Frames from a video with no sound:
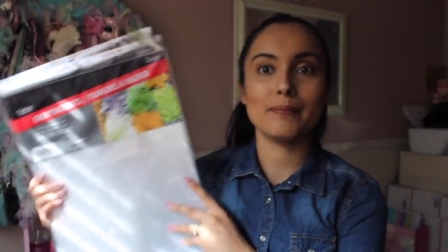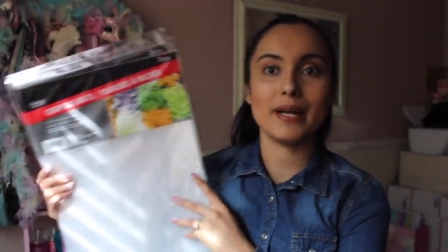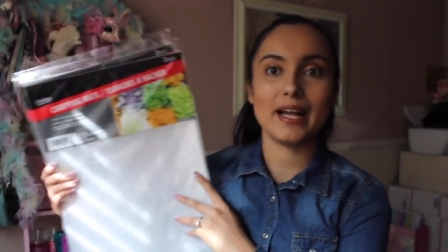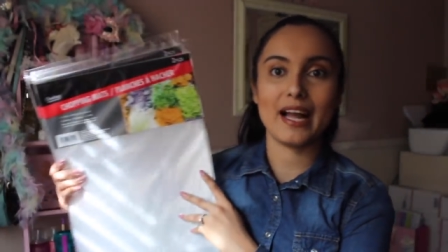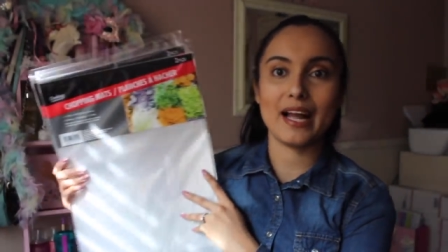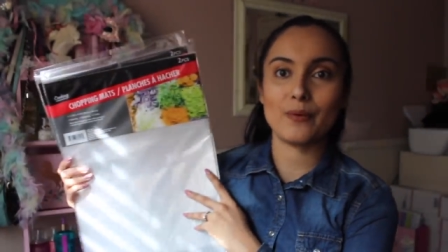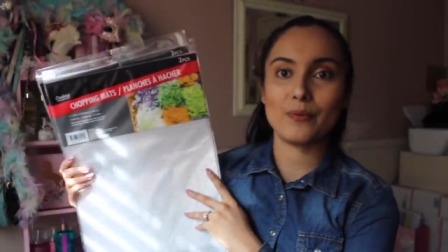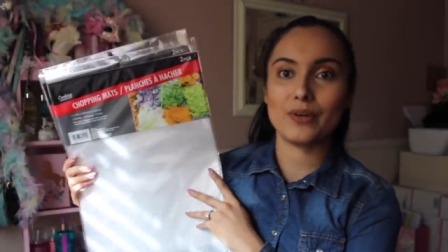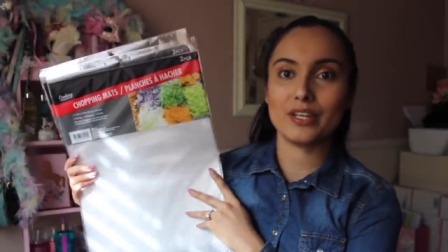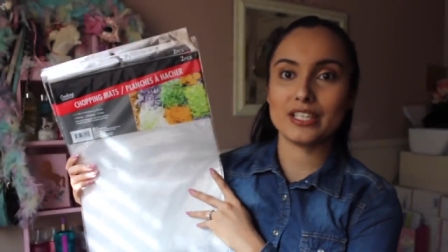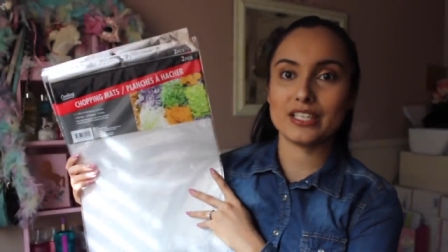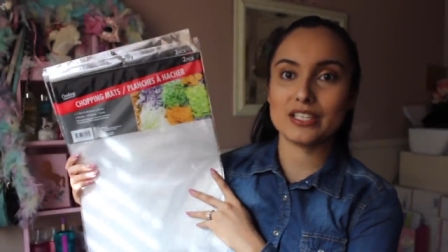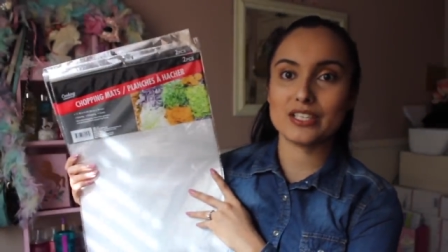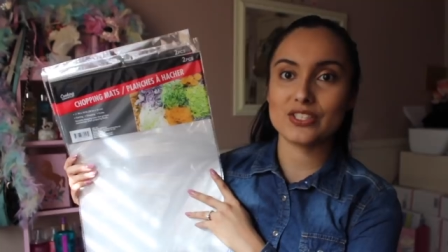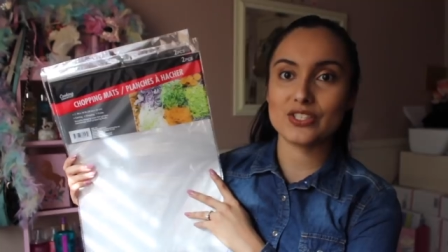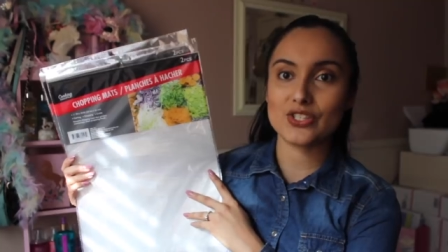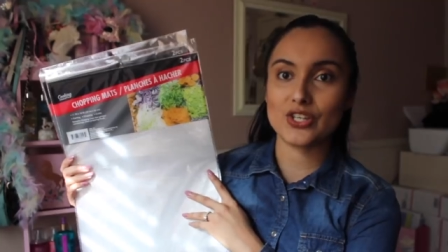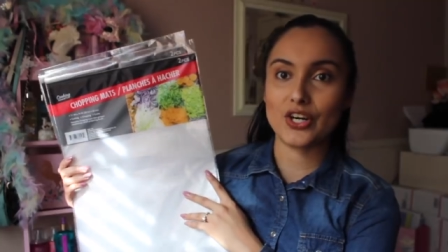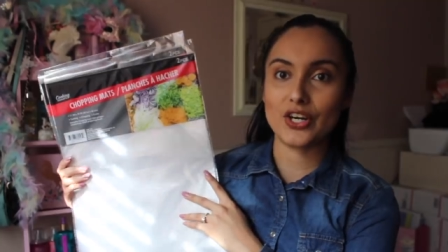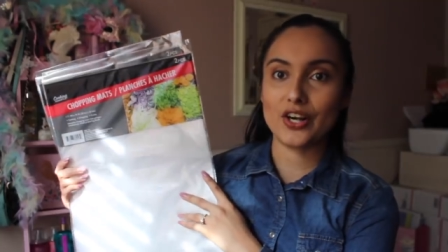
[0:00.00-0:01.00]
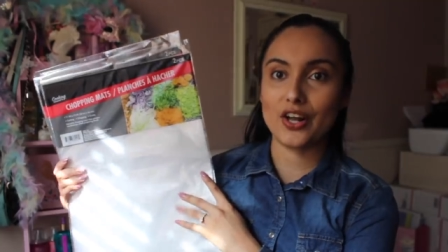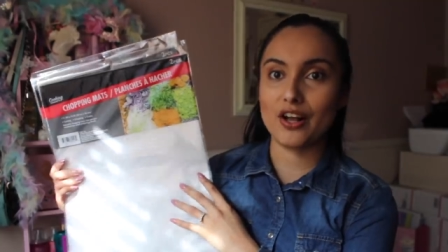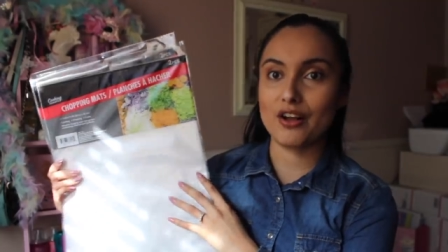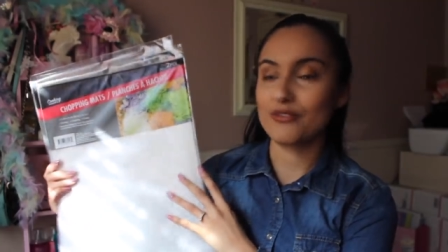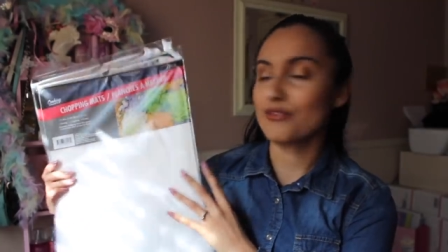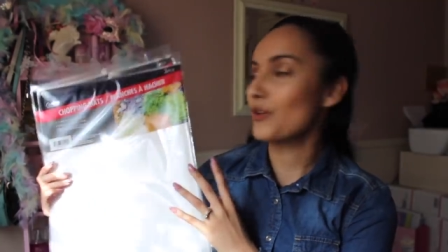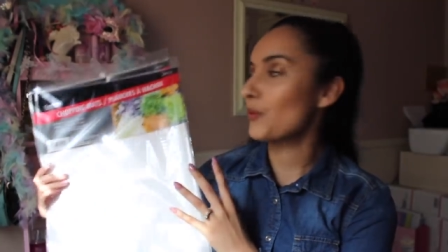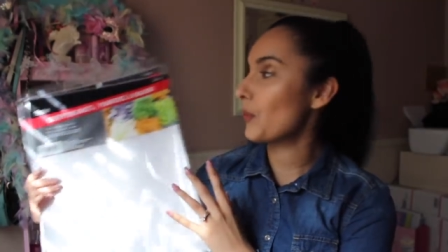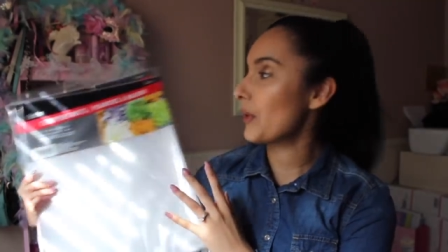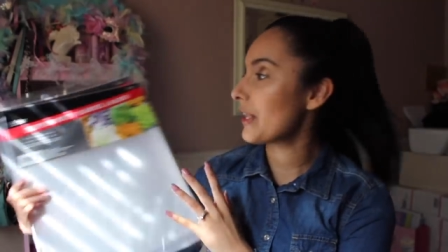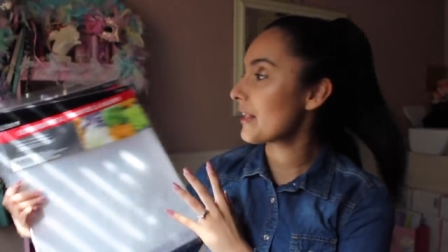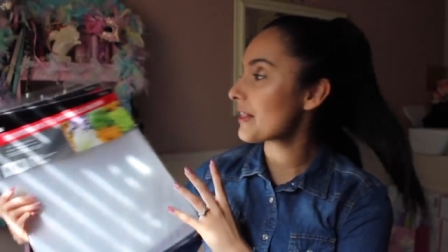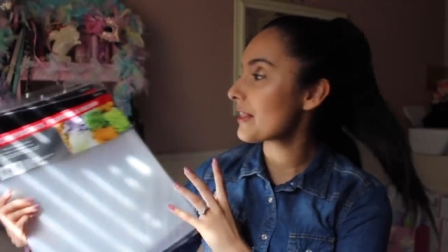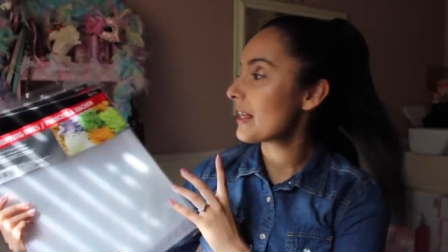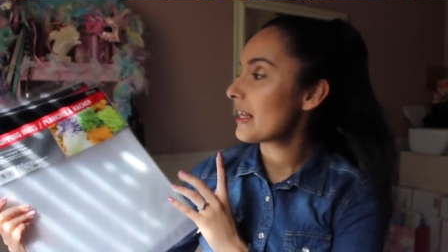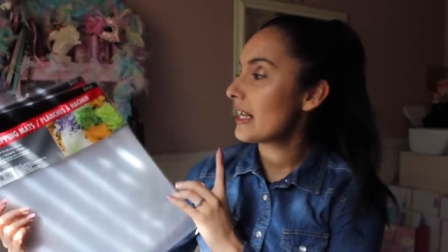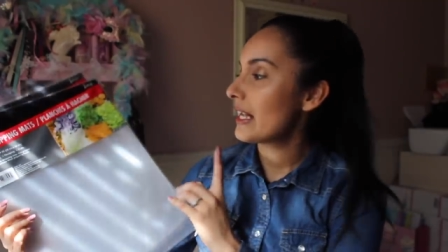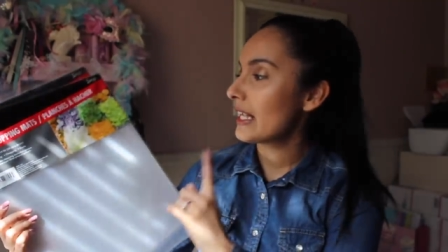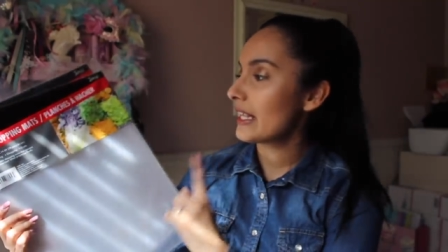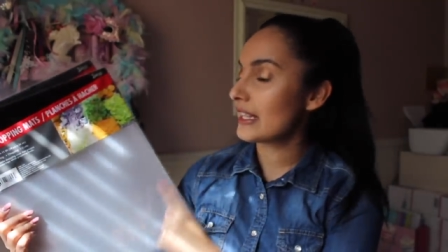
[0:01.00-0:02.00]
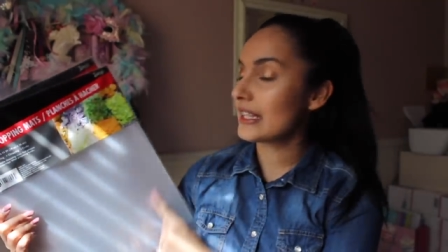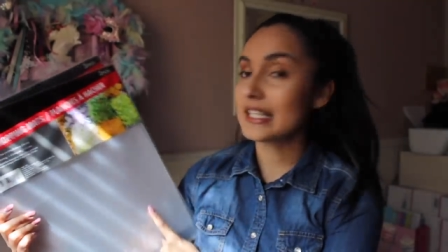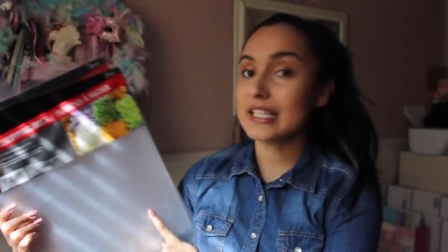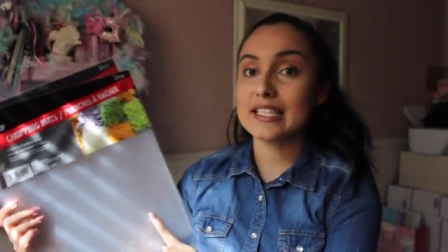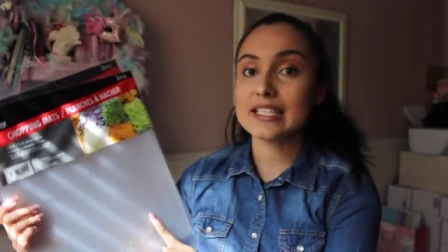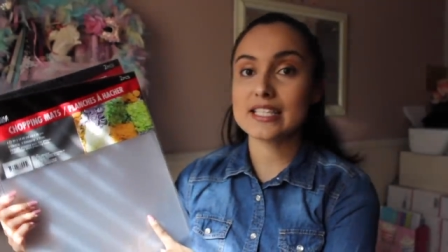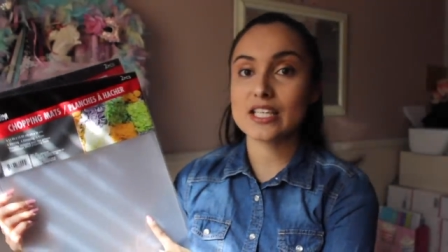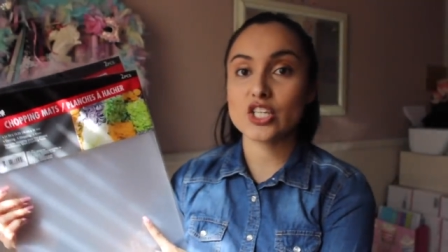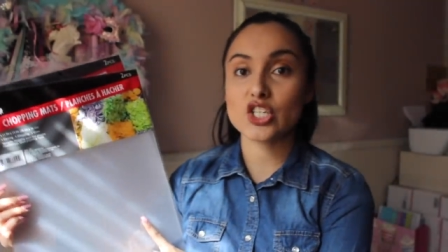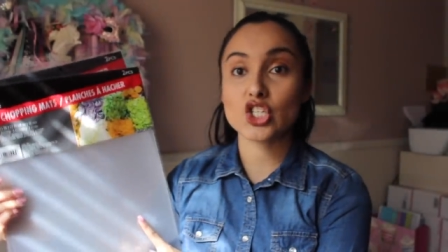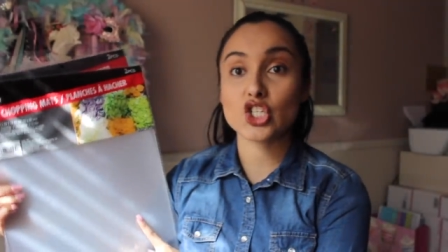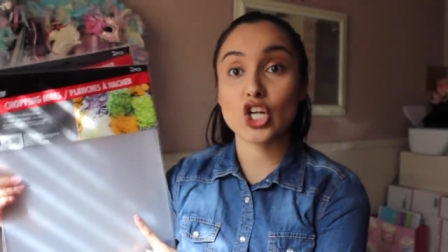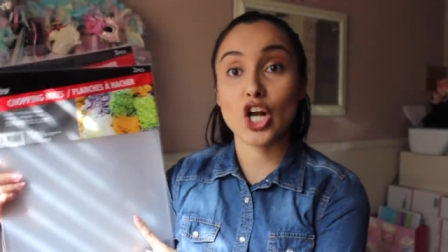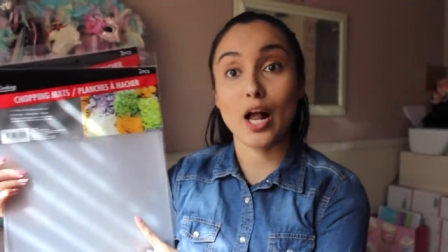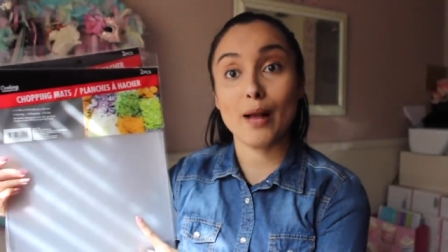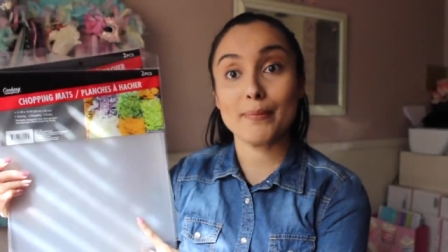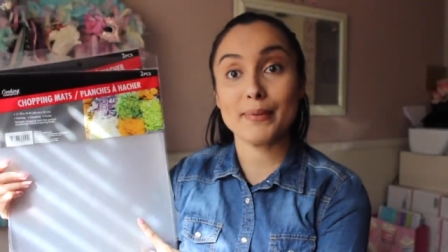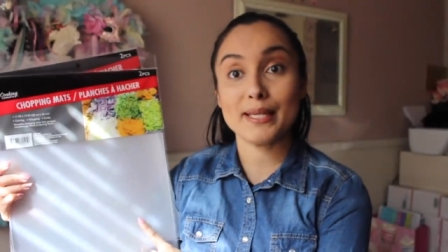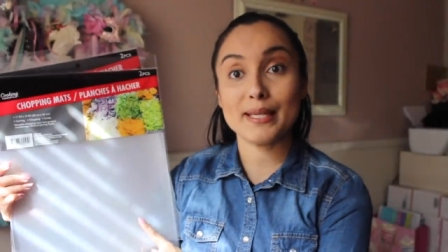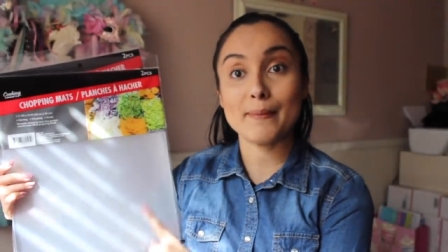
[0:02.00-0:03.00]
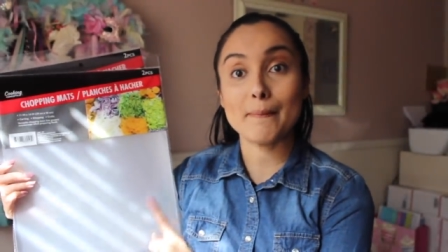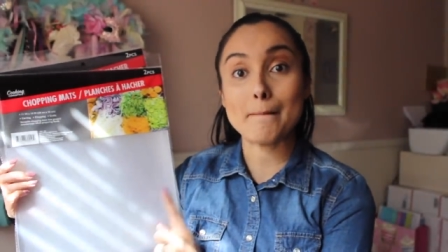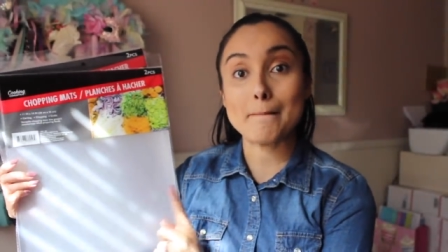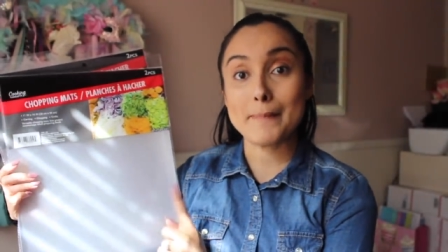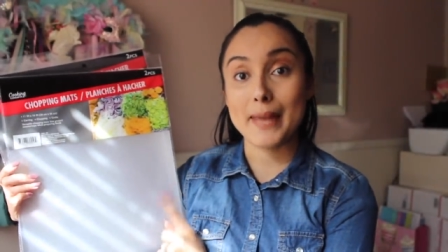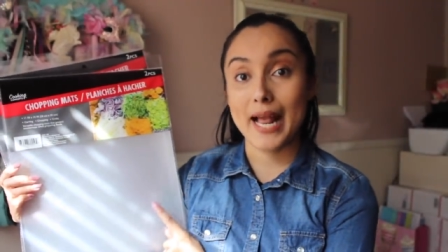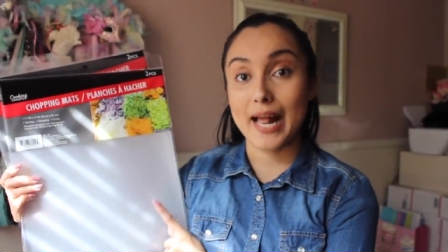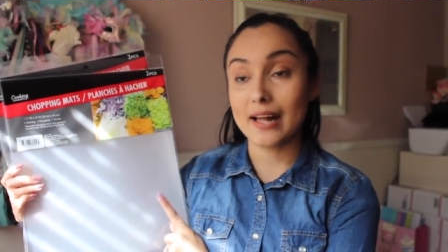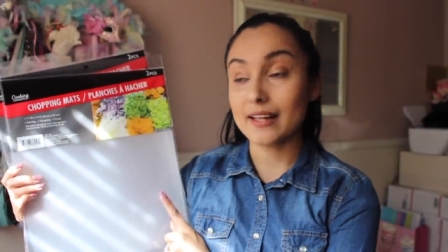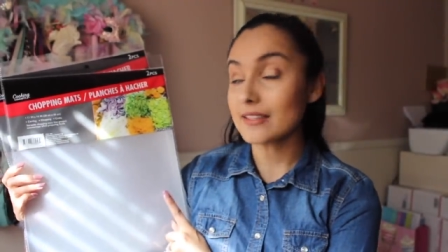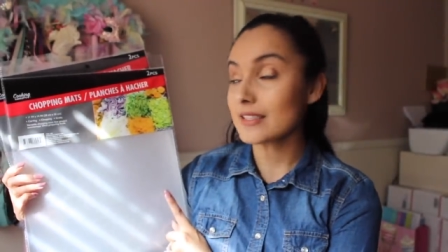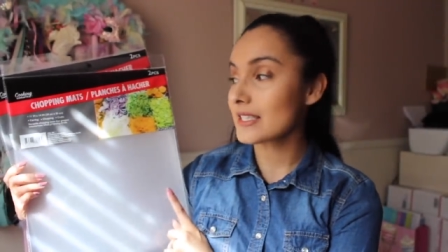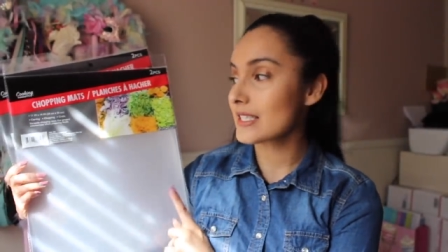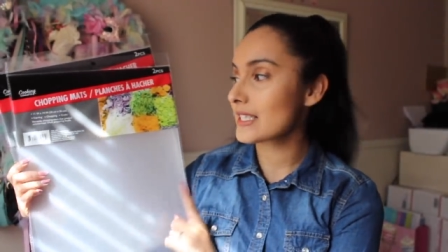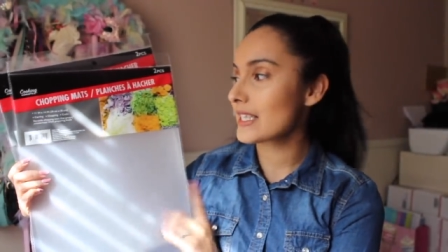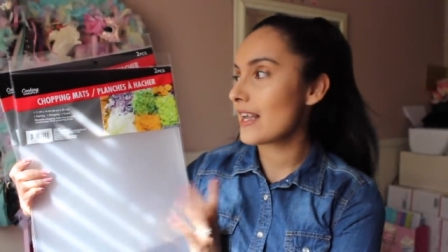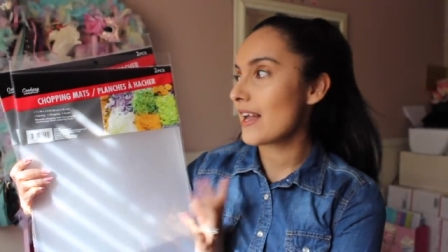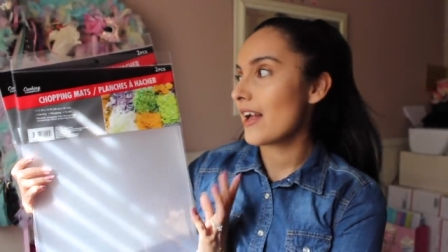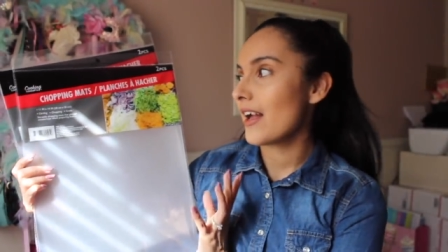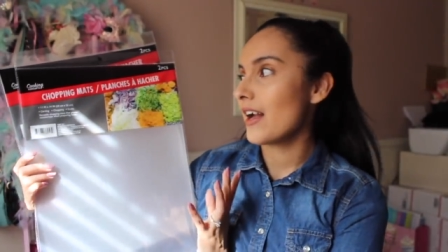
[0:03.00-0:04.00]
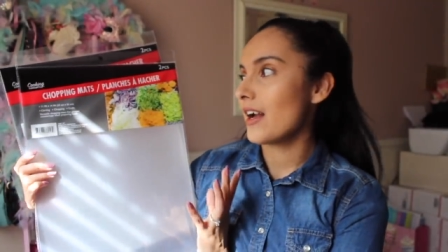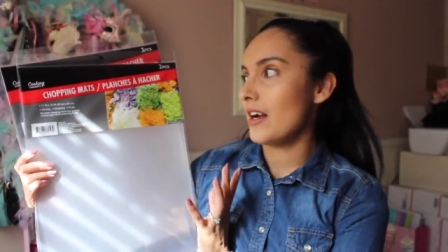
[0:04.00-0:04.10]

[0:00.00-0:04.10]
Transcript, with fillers: but I wanted to start off with these chopping mats.